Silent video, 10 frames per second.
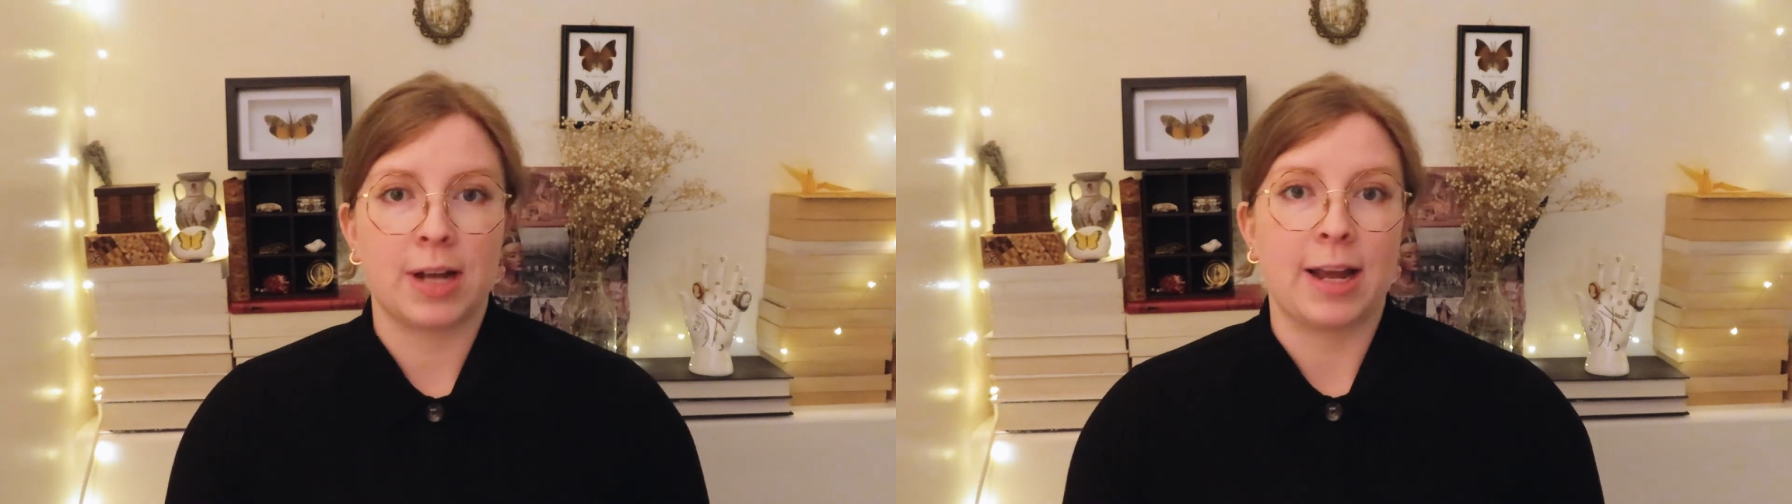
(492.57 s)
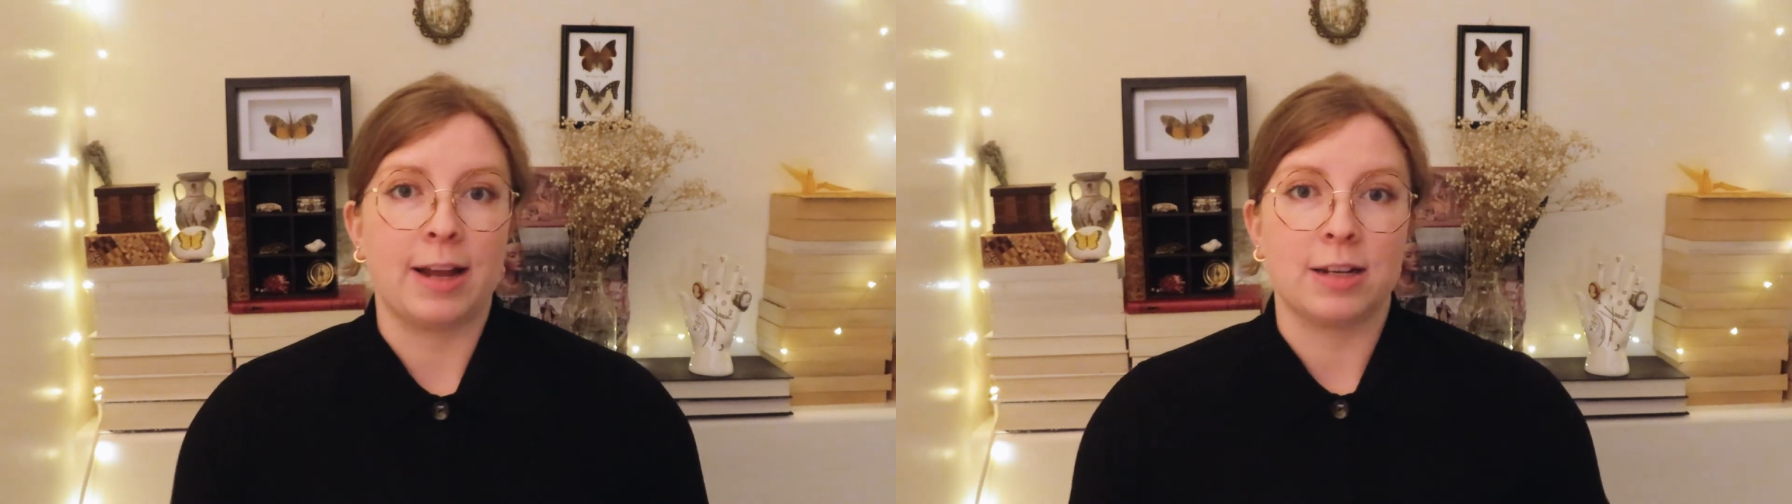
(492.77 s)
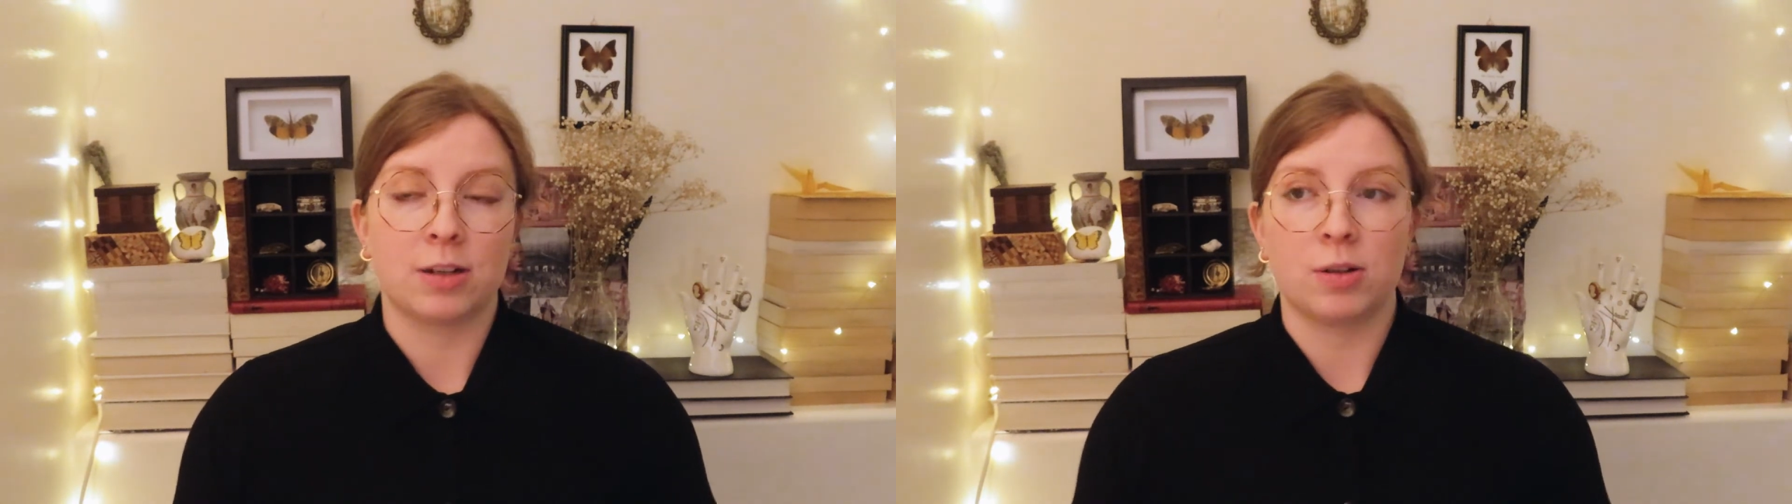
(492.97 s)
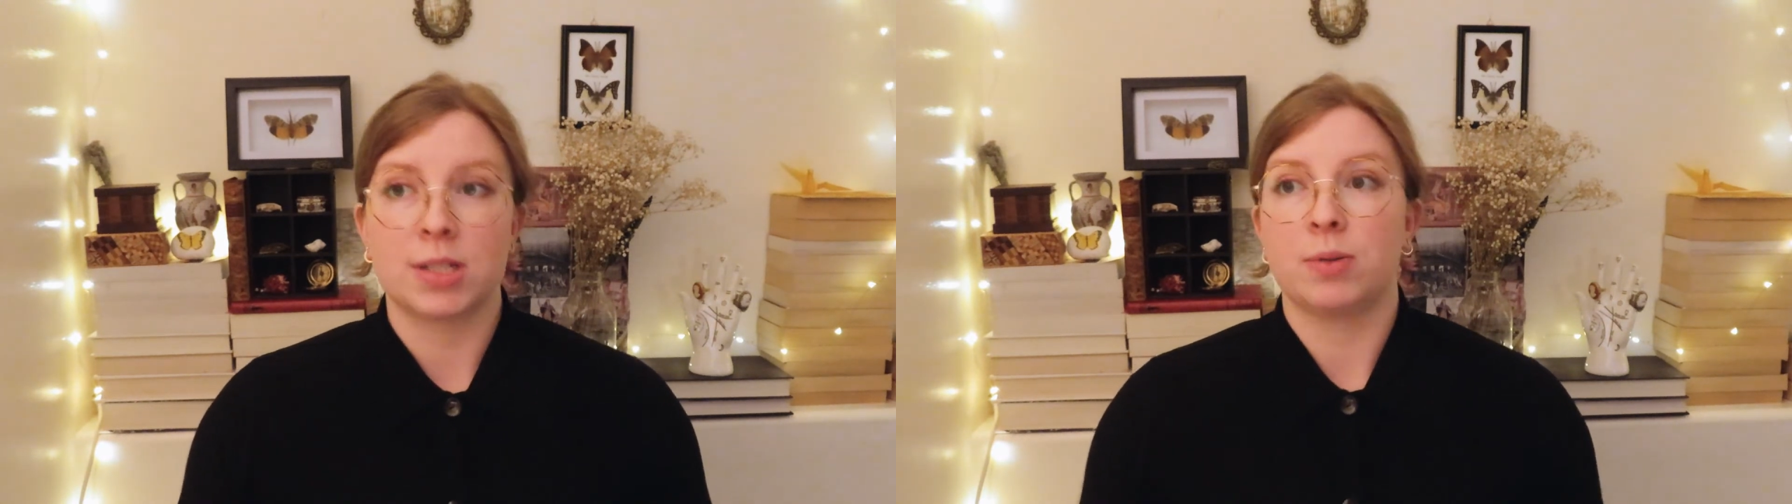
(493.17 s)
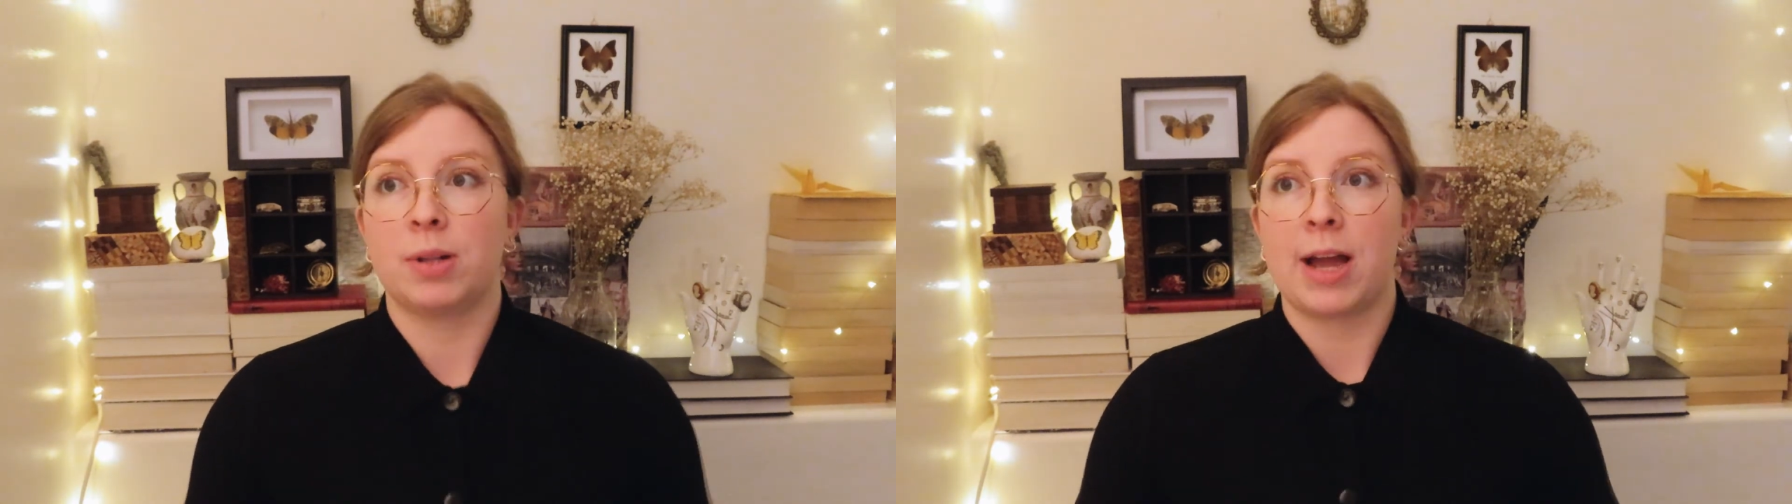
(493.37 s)
and
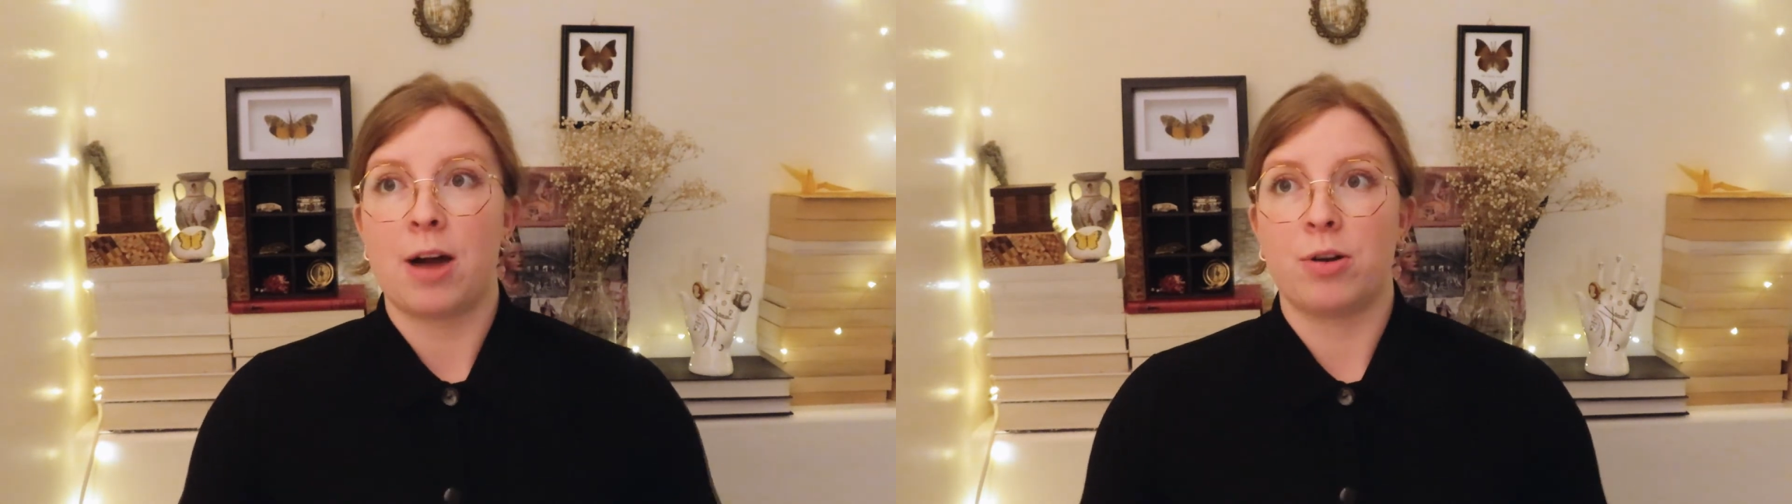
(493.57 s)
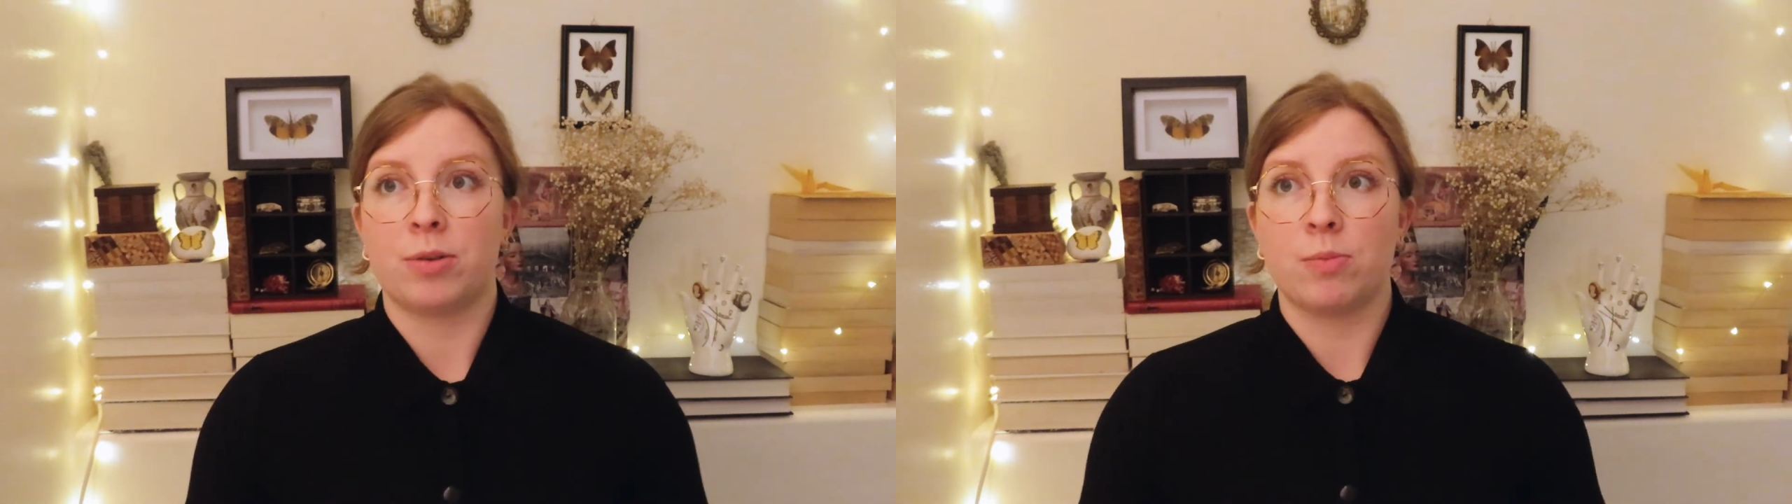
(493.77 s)
also allowed